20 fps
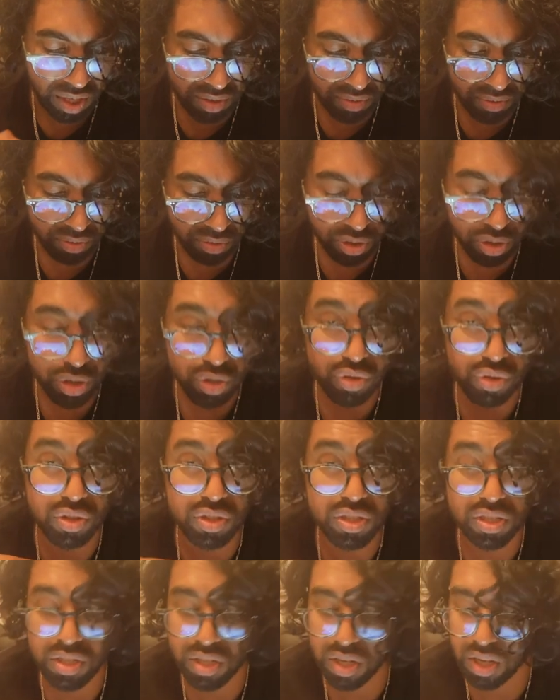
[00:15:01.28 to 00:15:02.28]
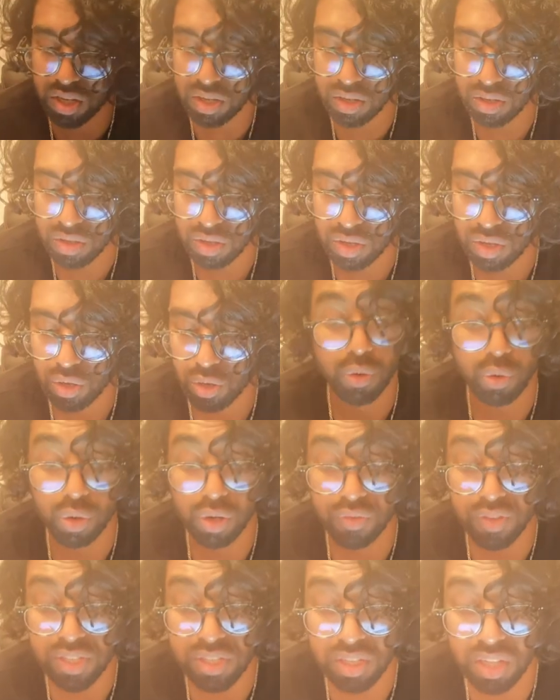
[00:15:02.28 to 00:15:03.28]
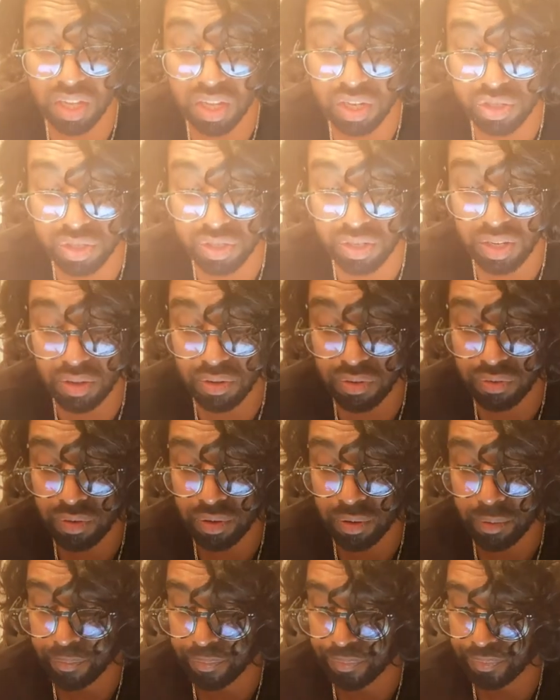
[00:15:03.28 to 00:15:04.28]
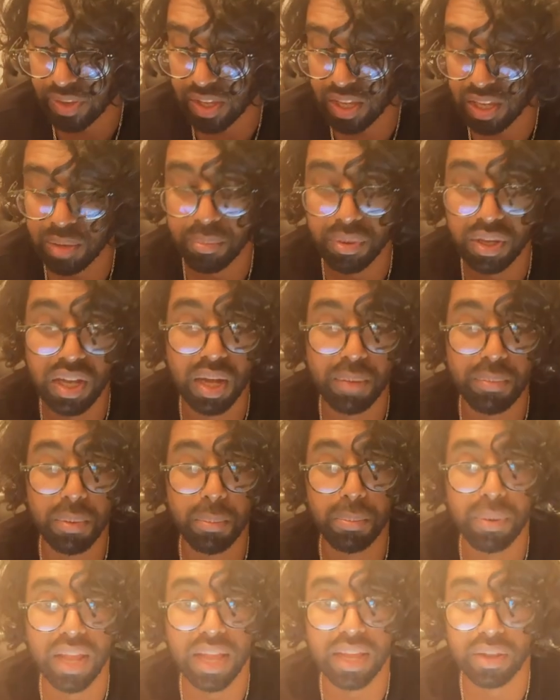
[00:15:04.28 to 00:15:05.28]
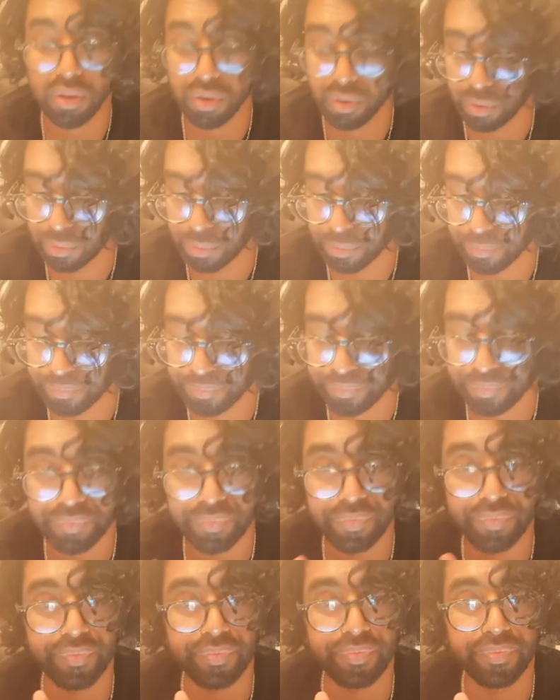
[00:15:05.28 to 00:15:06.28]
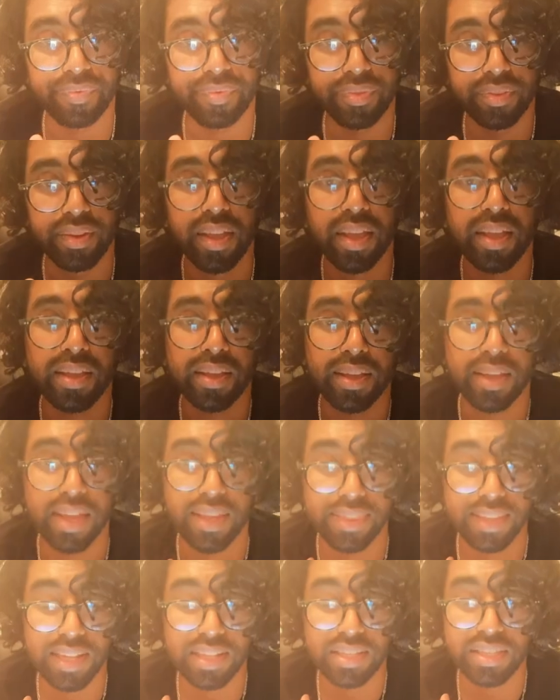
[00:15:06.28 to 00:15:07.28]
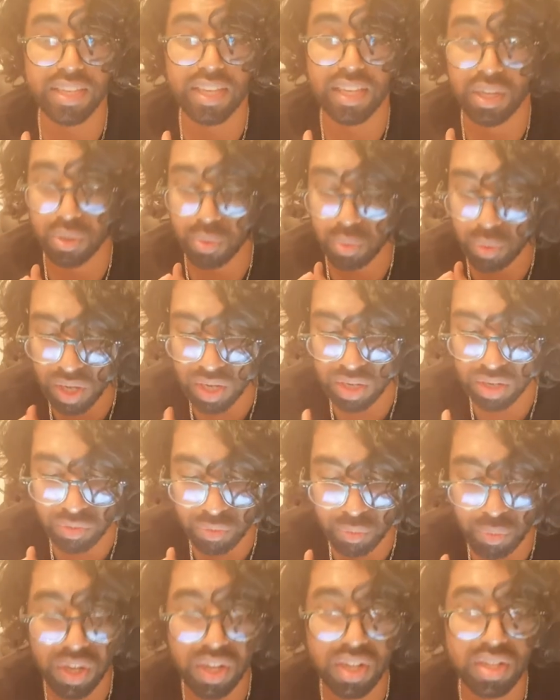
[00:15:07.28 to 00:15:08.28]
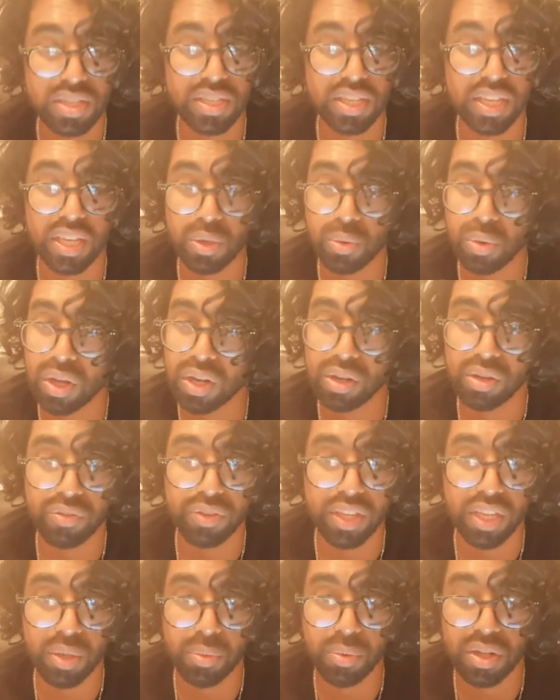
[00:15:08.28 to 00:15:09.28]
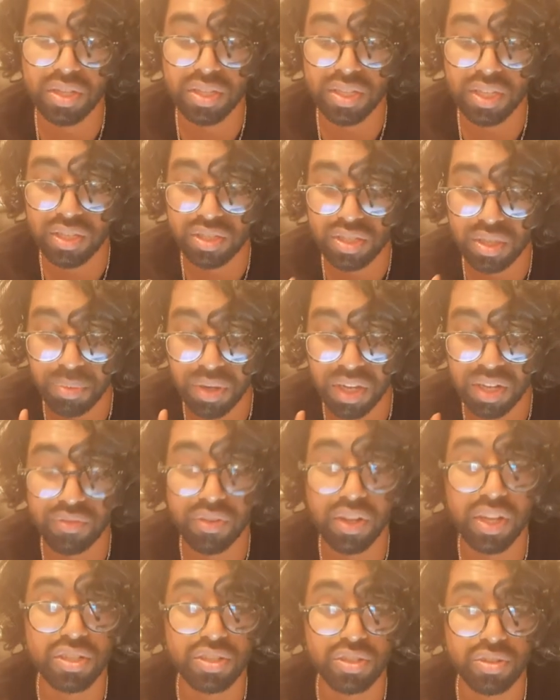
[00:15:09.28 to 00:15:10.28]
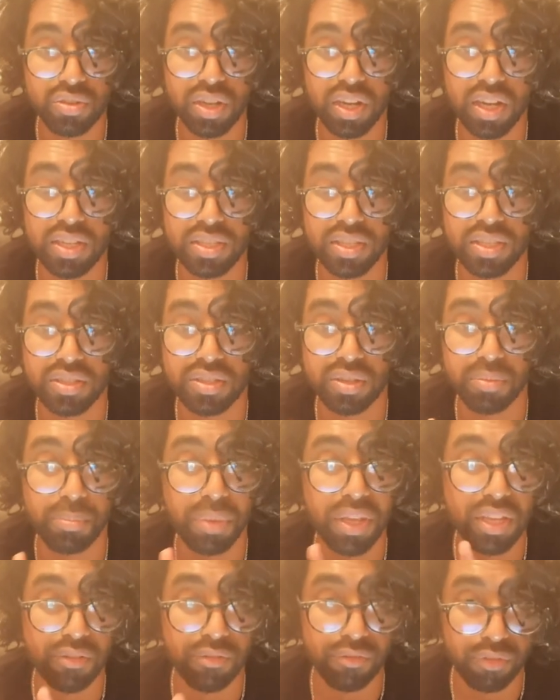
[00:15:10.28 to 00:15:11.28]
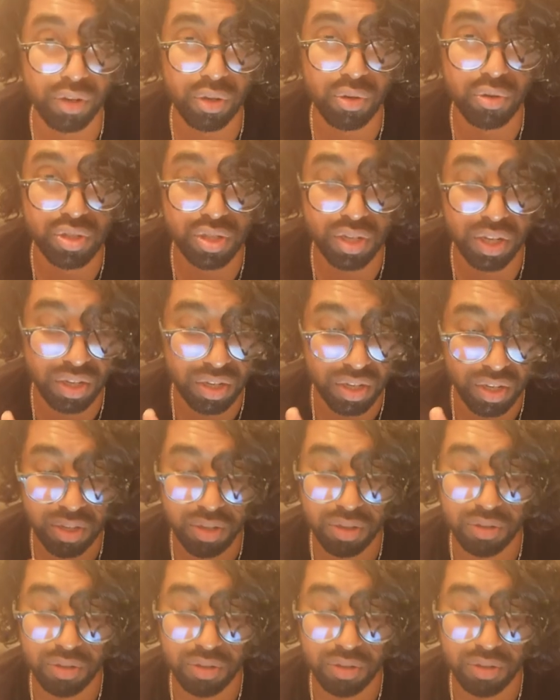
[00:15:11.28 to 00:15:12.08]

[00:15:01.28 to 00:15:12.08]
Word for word: a neutron star, or if it's large enough, it can become a black hole. And that's it. Quite a lot of words here, quite a lot of keywords here. So my advice to you guys is to make a flowchart